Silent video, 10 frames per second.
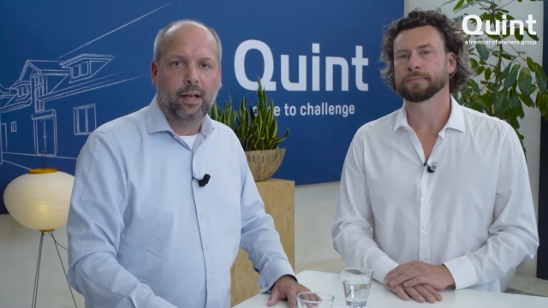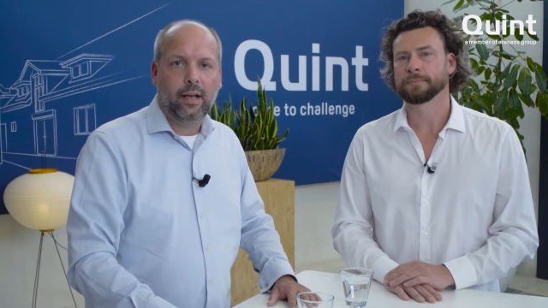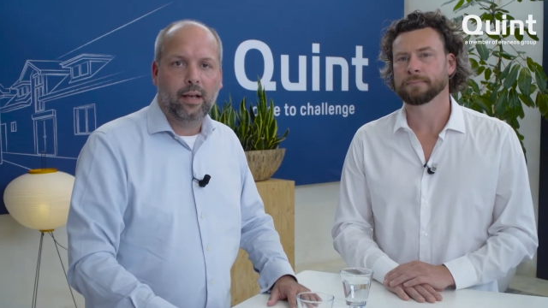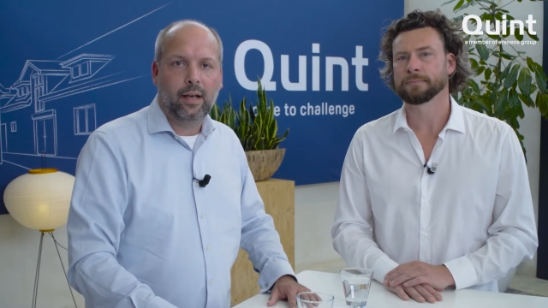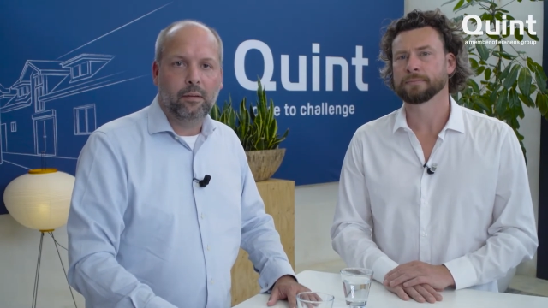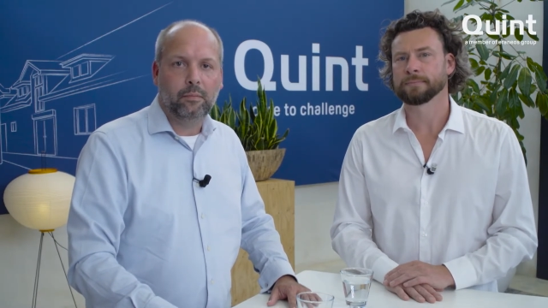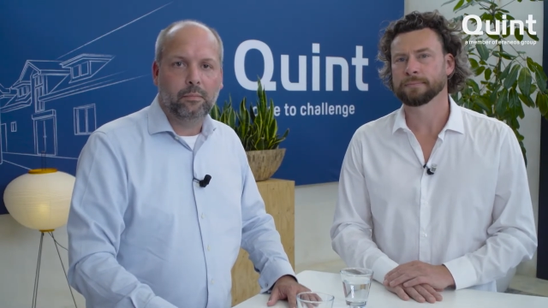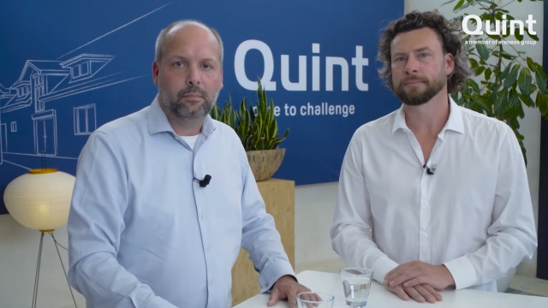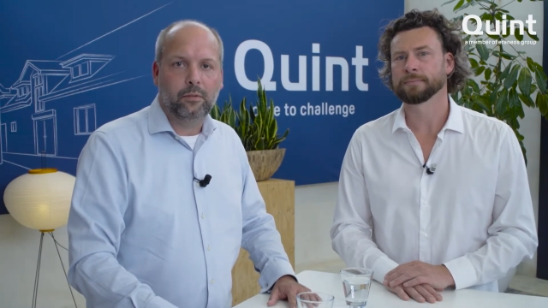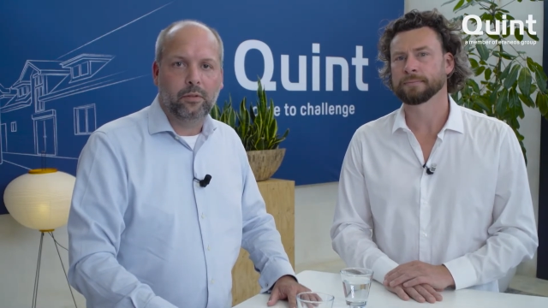Speaker 1: Uh,
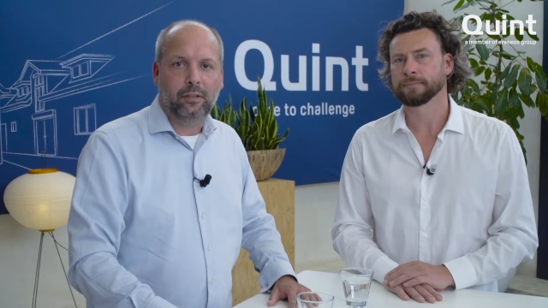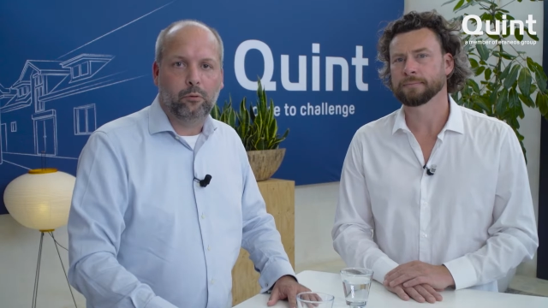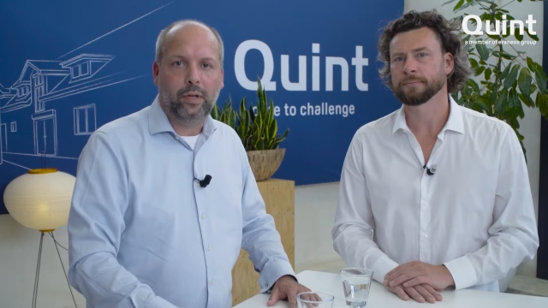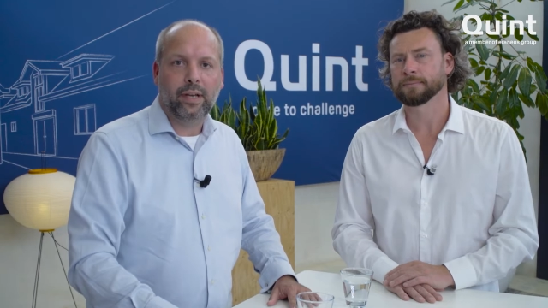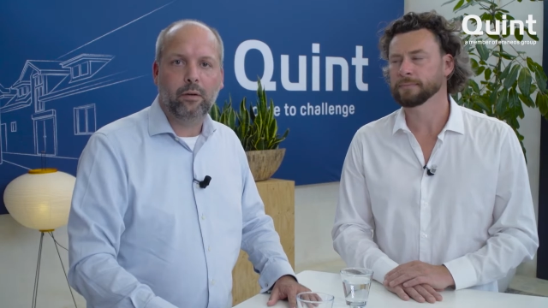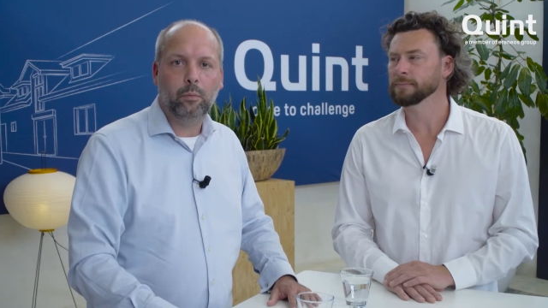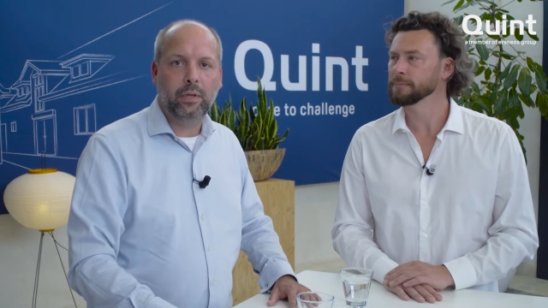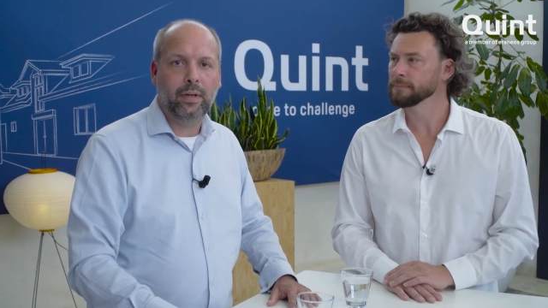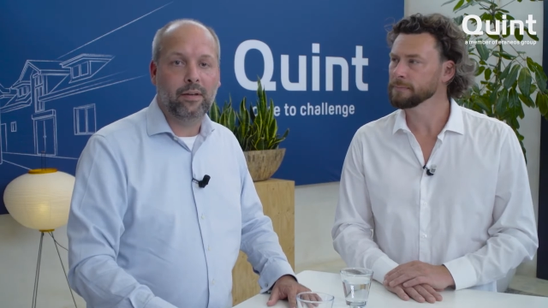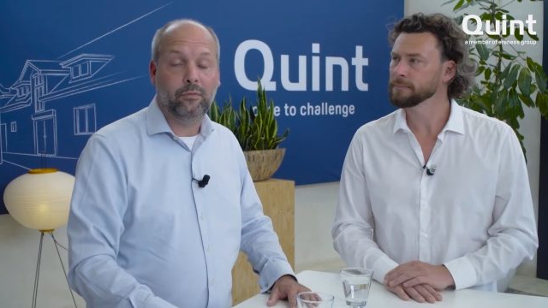now, uh, together
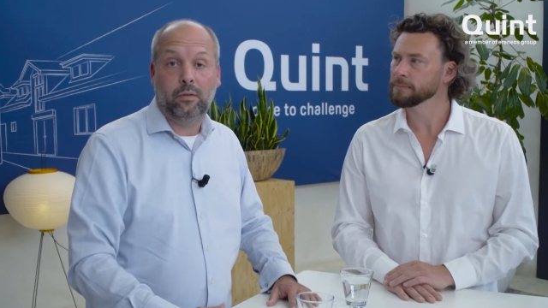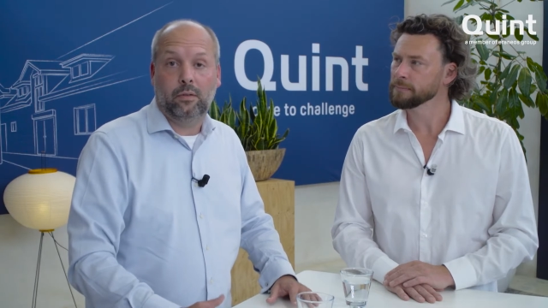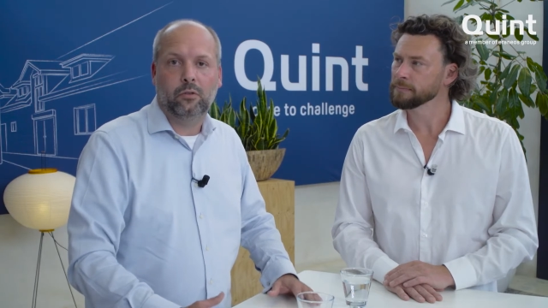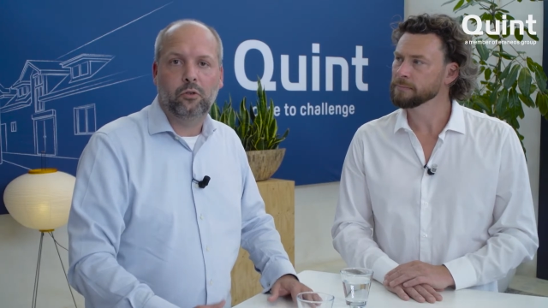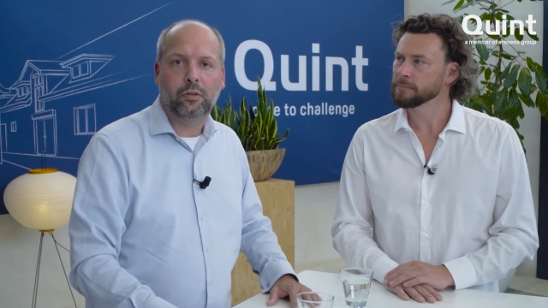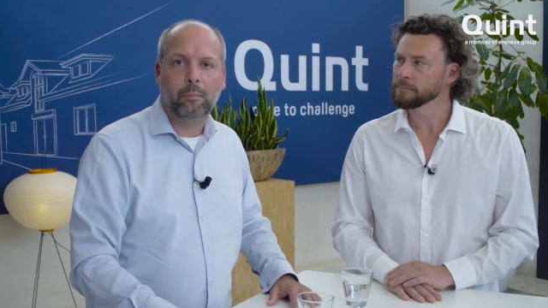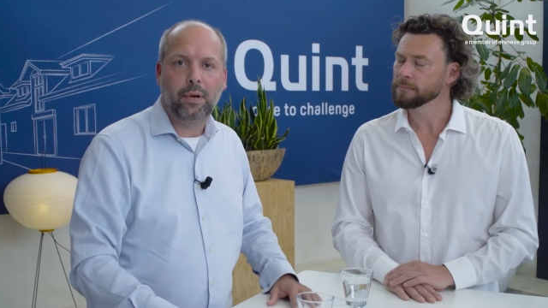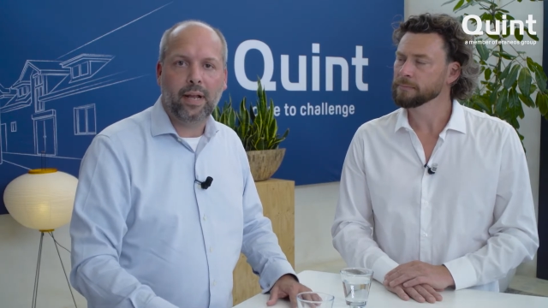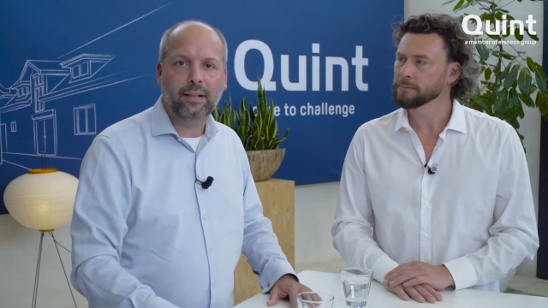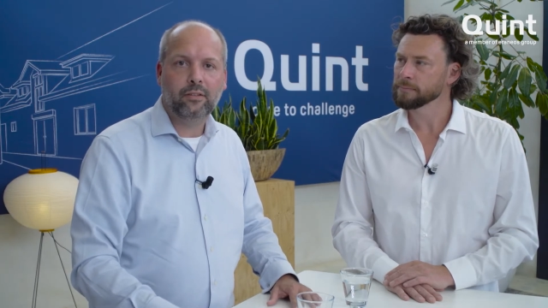we have certain
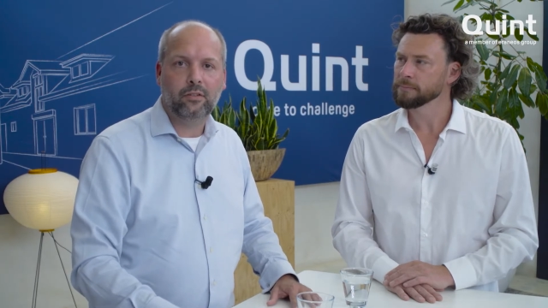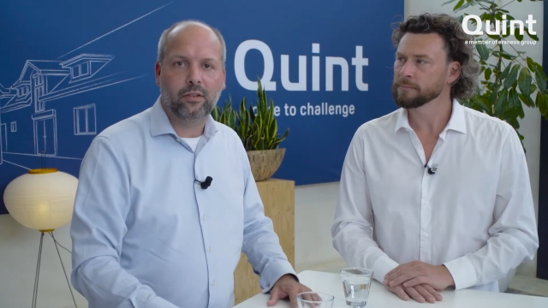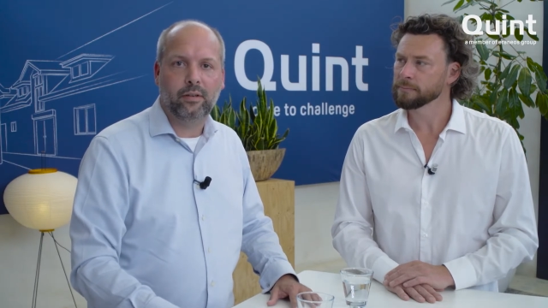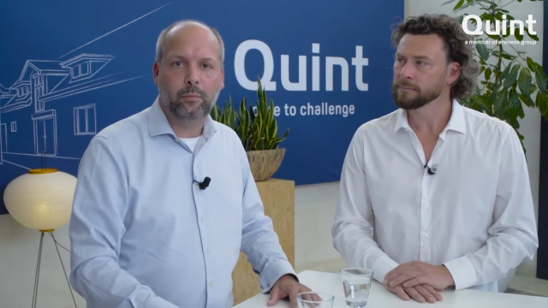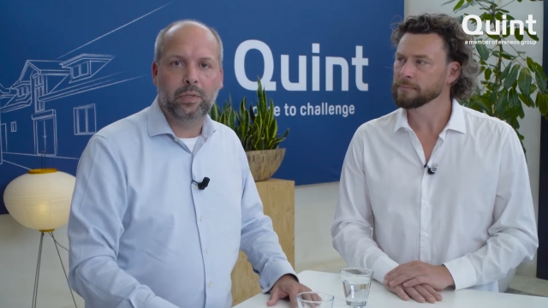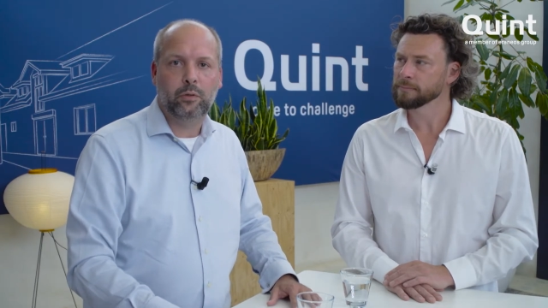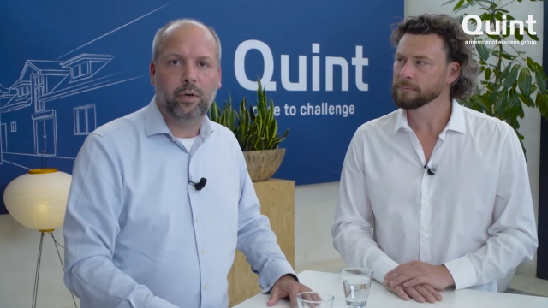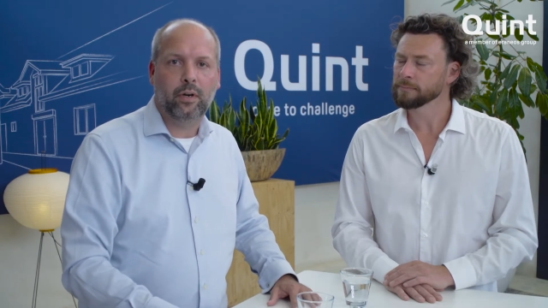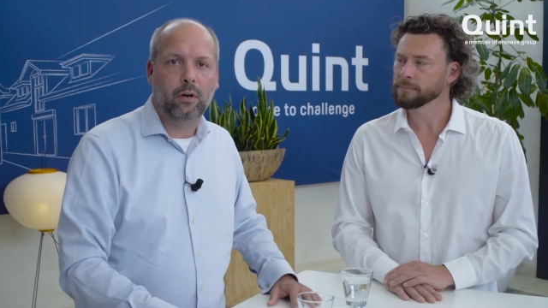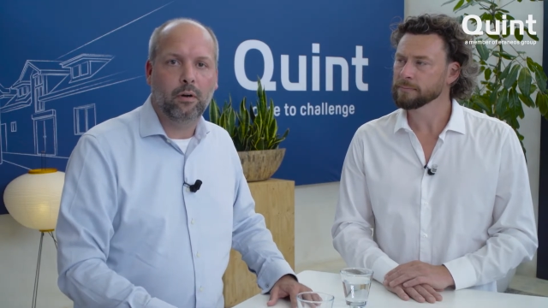plans uh, which we
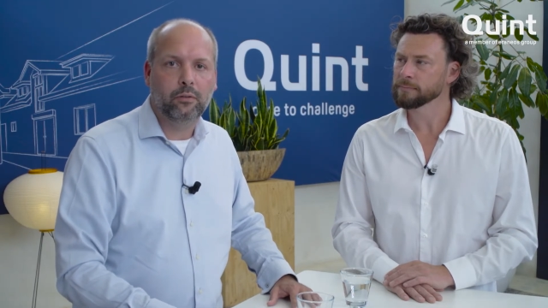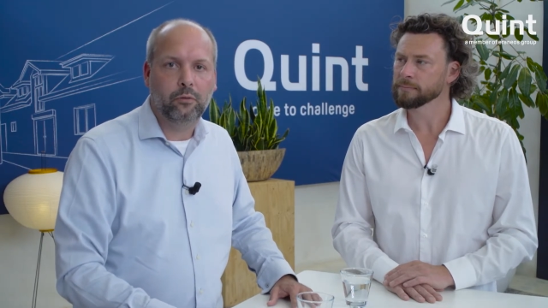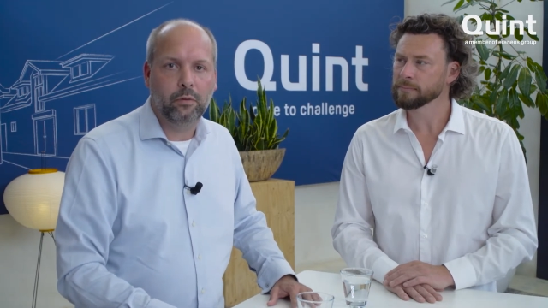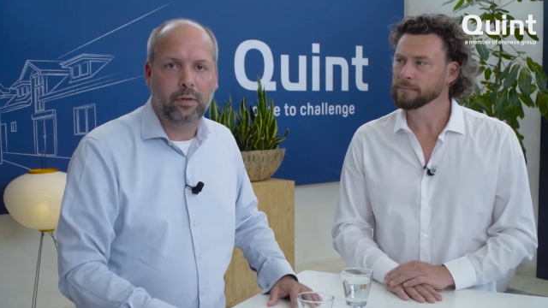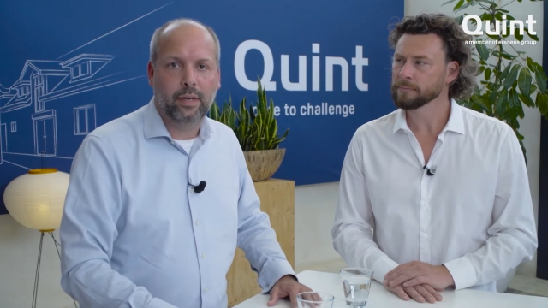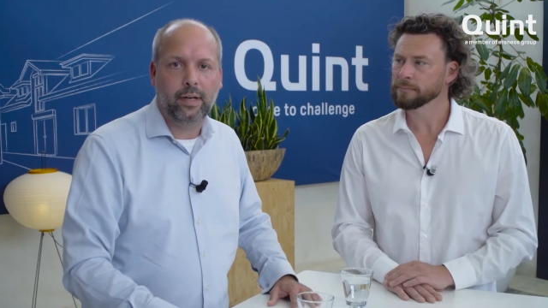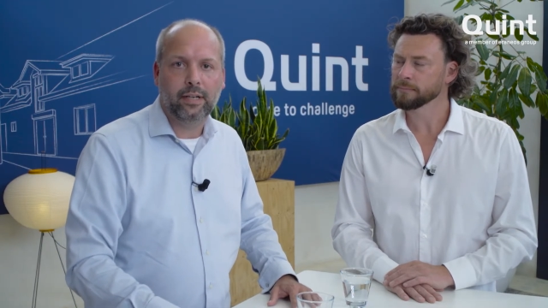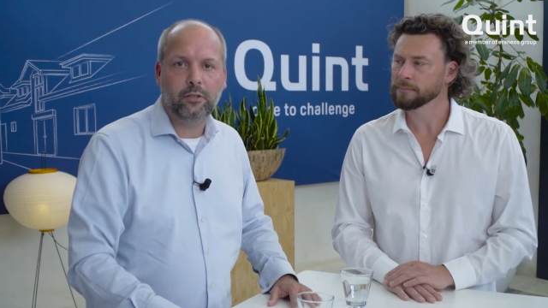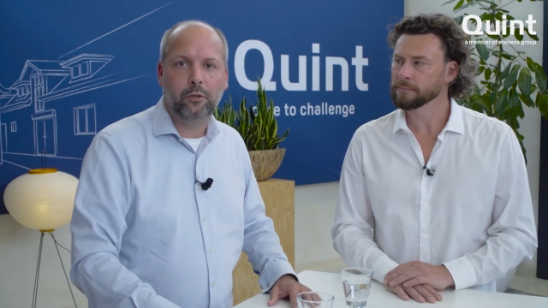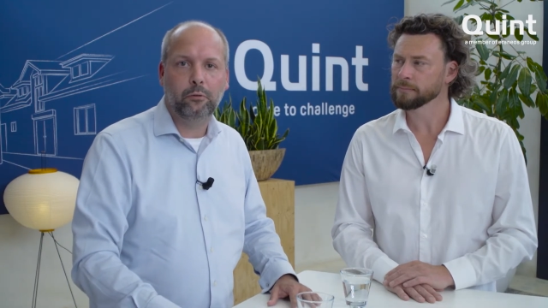are going to uh,
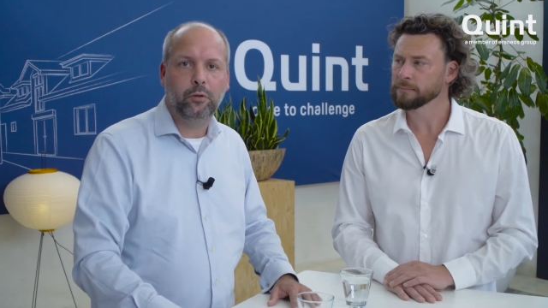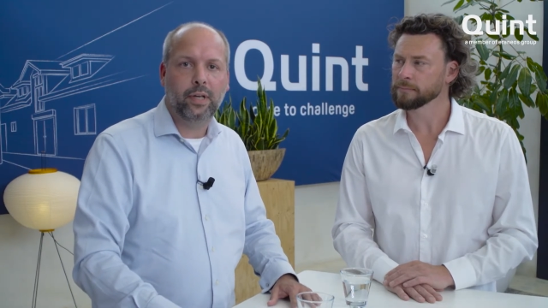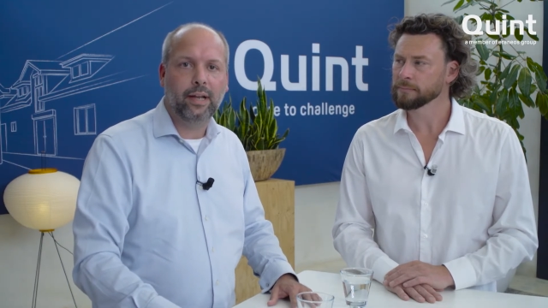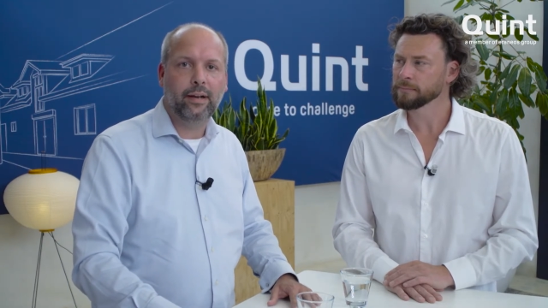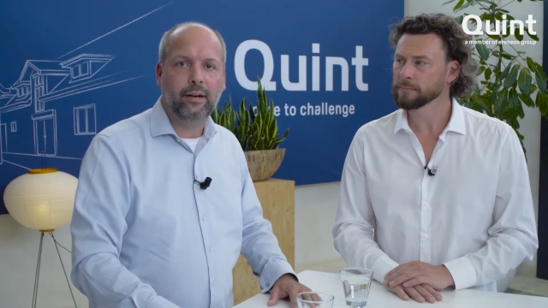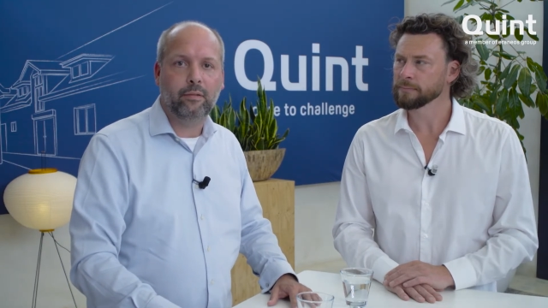execute together.